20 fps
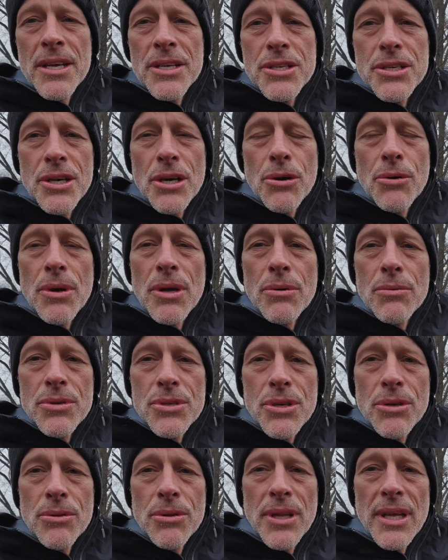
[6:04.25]
So it
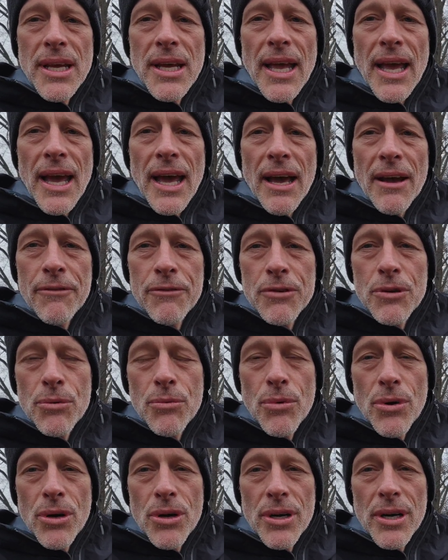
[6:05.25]
was only
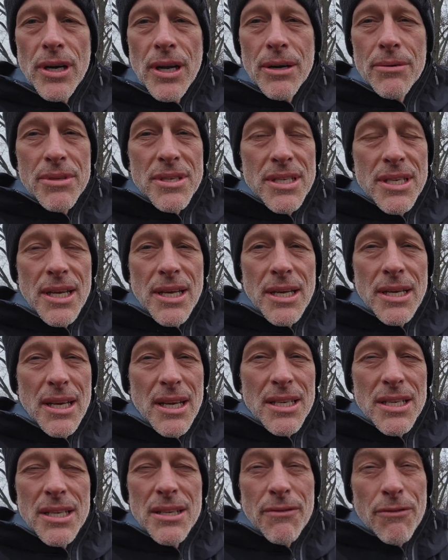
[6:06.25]
afterward, I would say
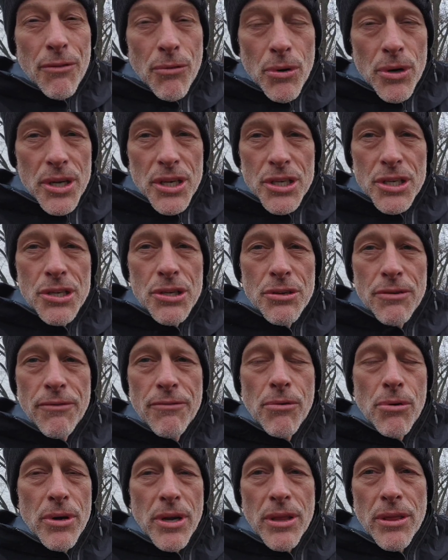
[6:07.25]
1942,
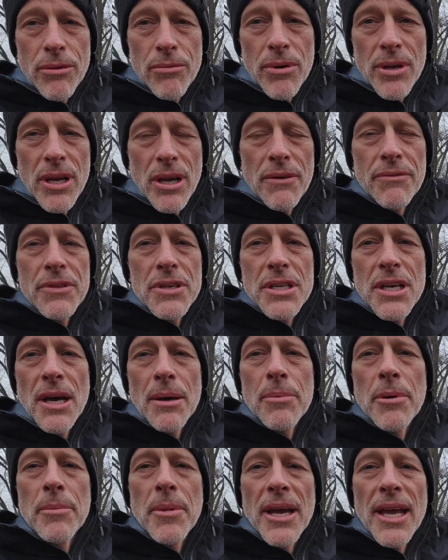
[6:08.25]
43, off the
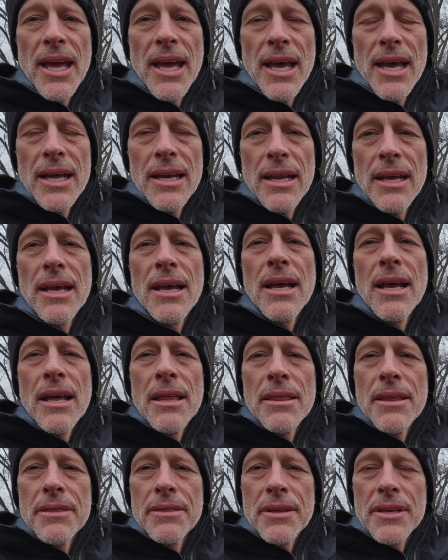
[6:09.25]
top of my head,
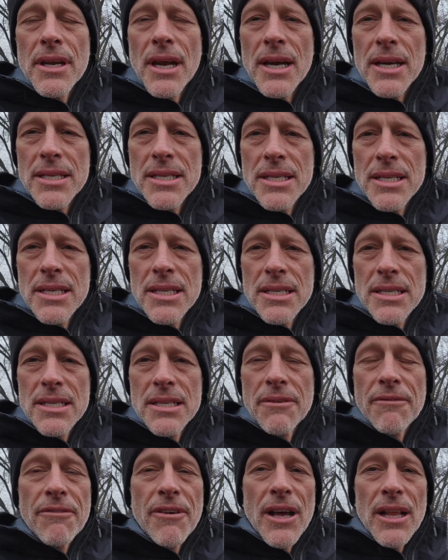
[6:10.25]
that the Nazis
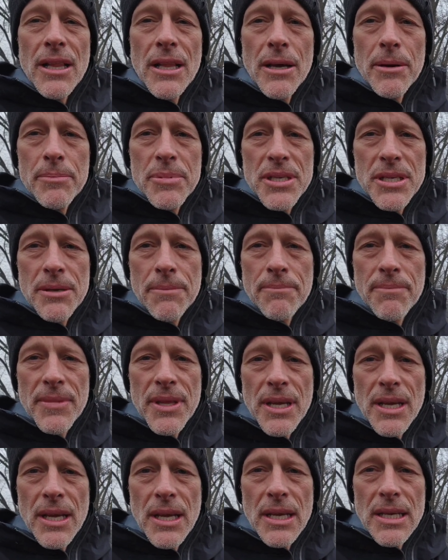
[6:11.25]
developed
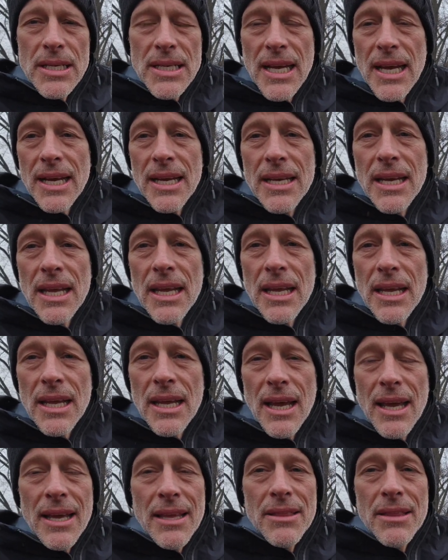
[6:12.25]
the
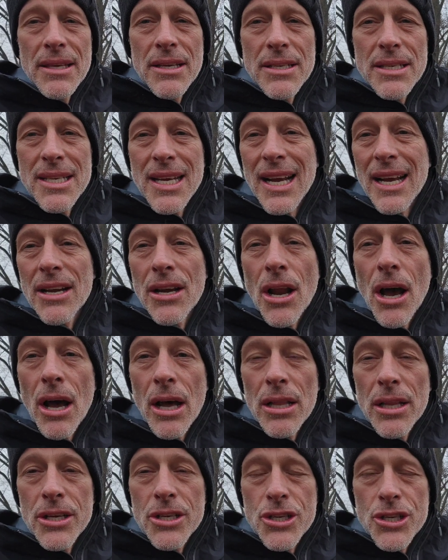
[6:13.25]
technique and the
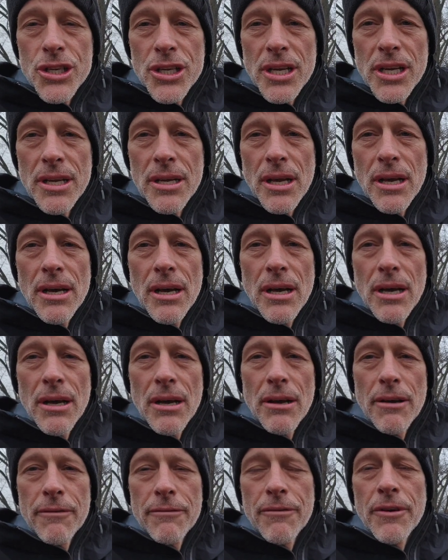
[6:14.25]
technology
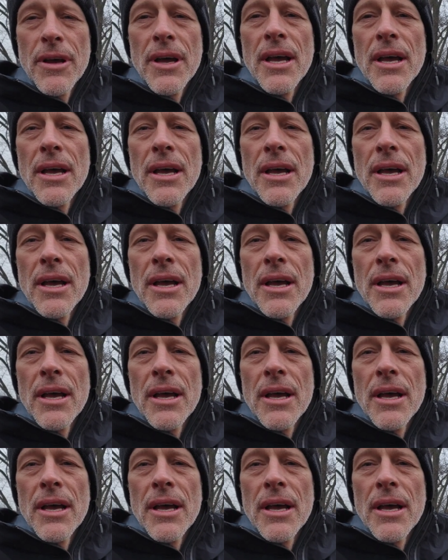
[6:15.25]
of